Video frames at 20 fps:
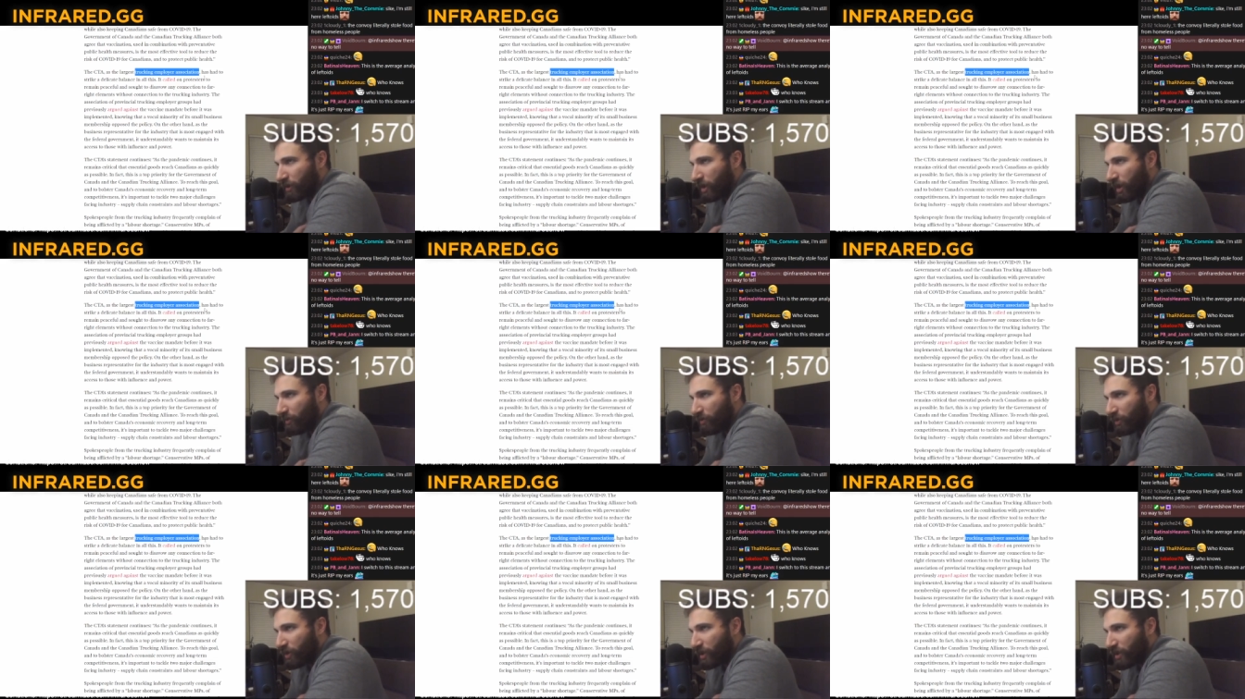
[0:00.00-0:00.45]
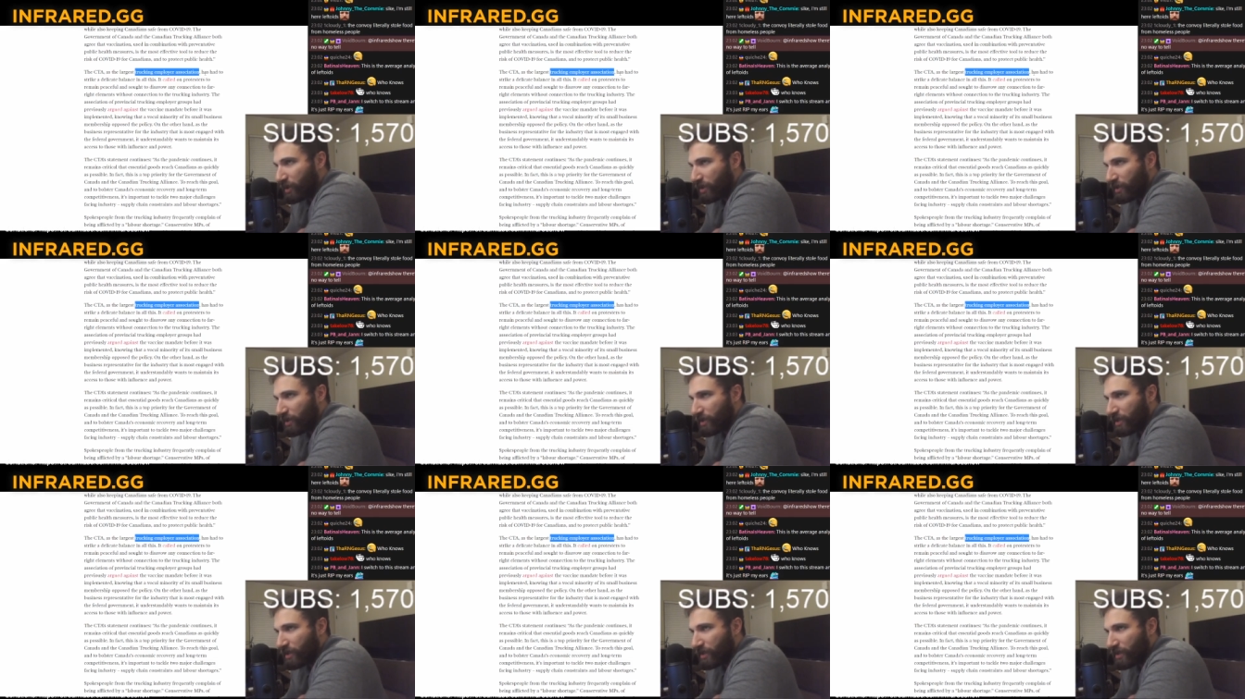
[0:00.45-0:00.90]

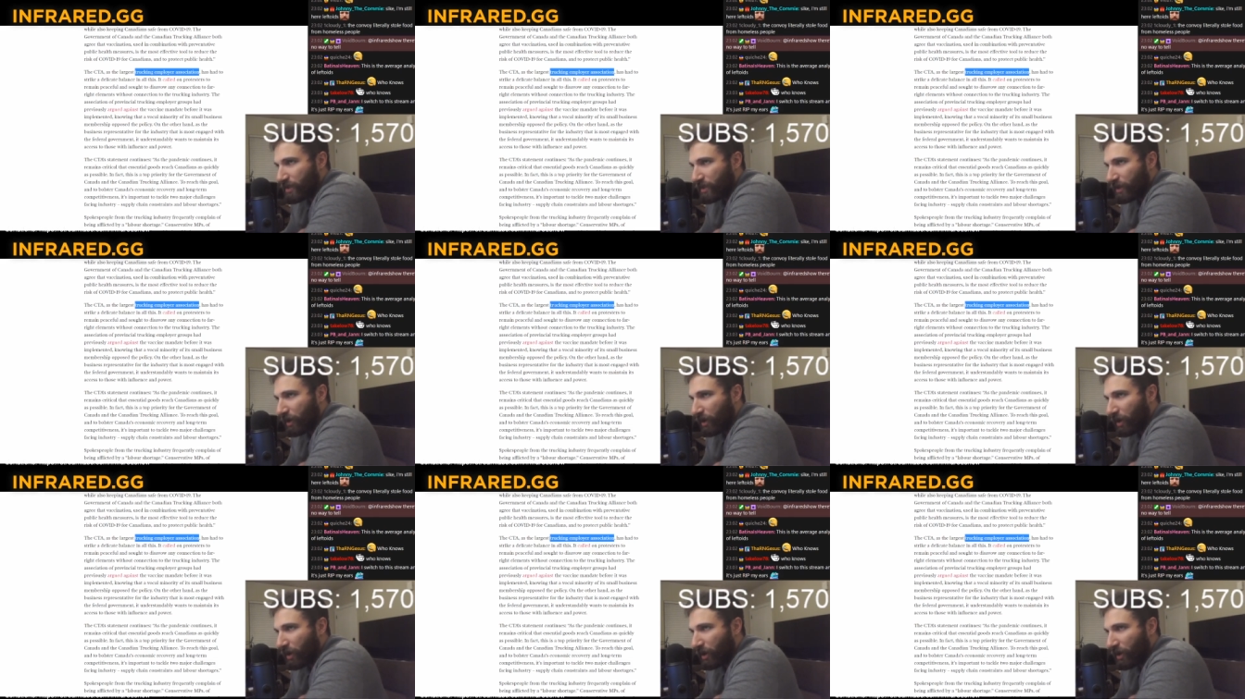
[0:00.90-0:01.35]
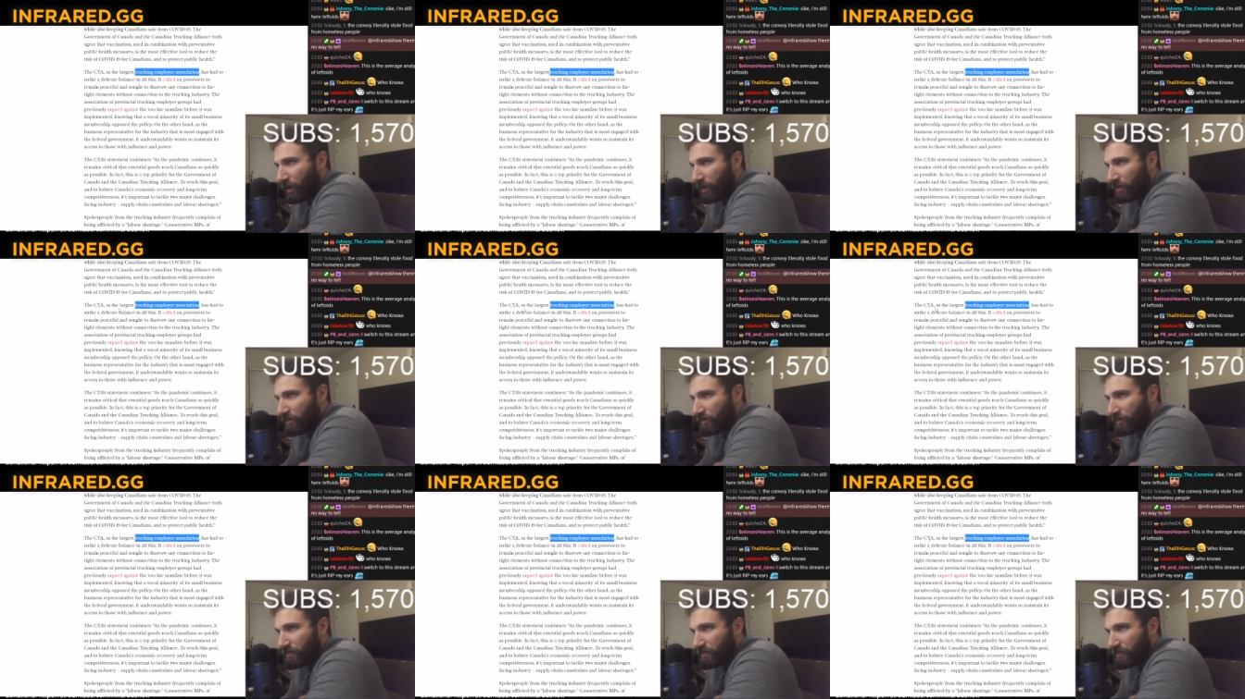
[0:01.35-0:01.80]
companies
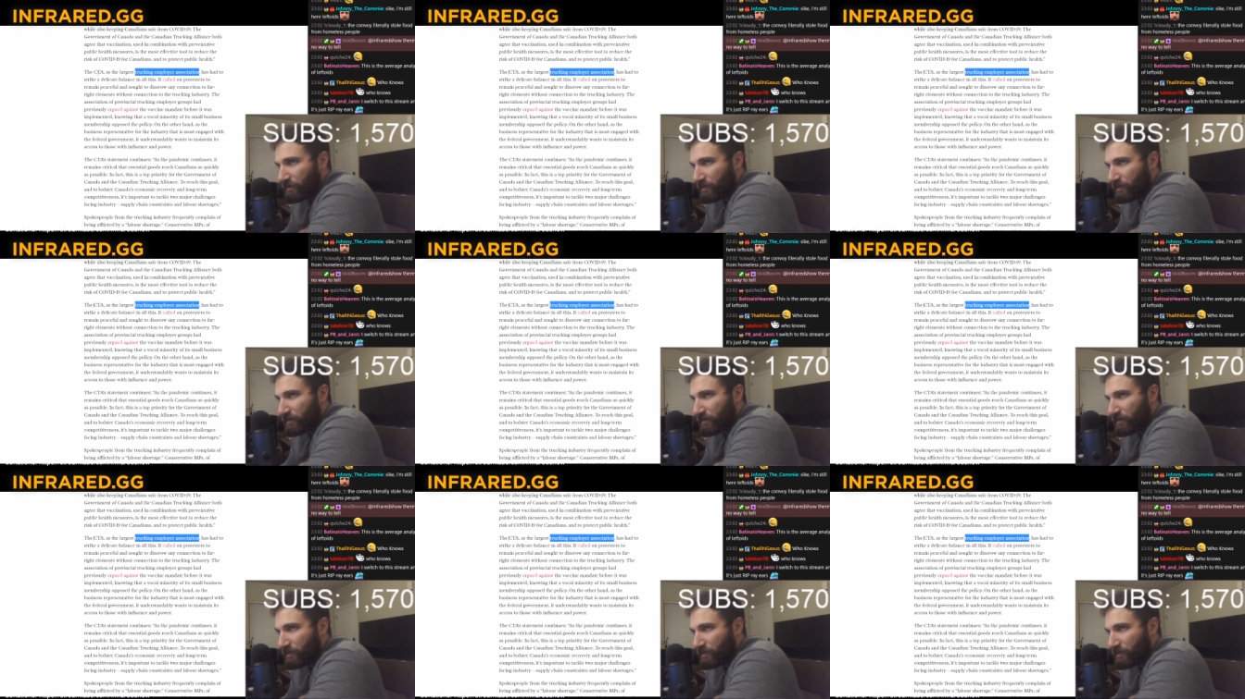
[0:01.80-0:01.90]
are